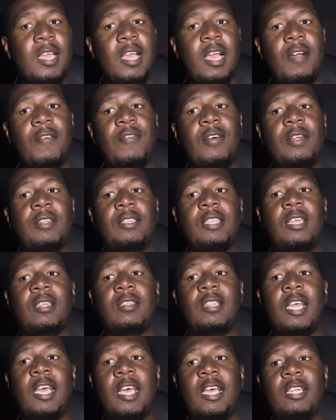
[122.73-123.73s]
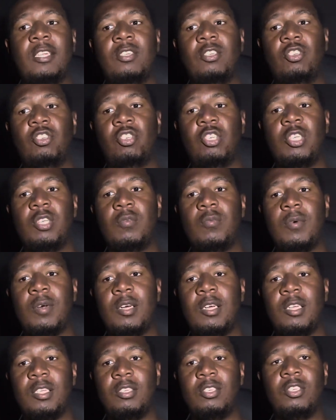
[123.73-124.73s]
I found out that she
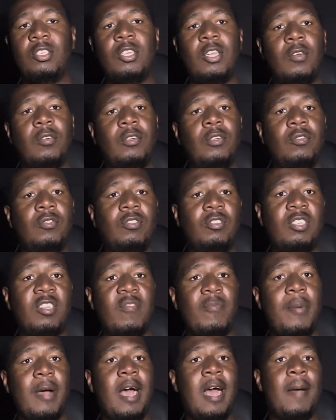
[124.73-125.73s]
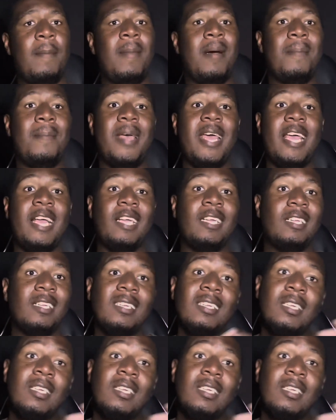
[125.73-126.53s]
was, you know, doing stuff behind my back.